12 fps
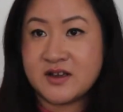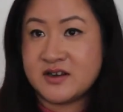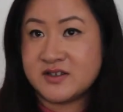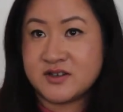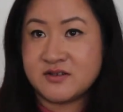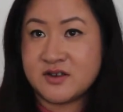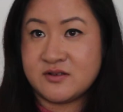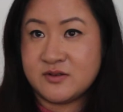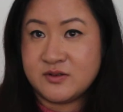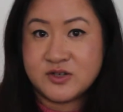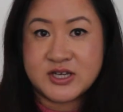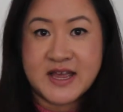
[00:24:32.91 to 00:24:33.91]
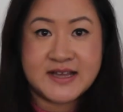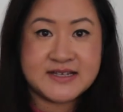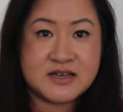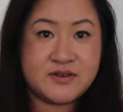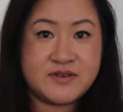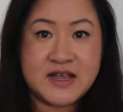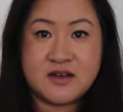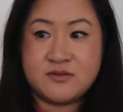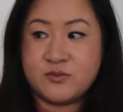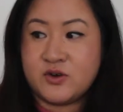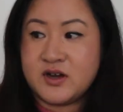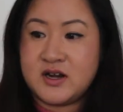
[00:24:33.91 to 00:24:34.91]
and I don't know who she hangs out with now
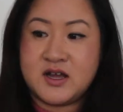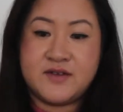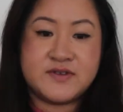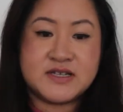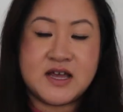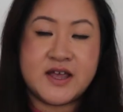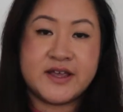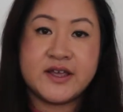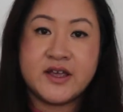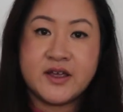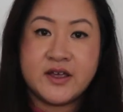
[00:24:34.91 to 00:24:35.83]
and what her life is like.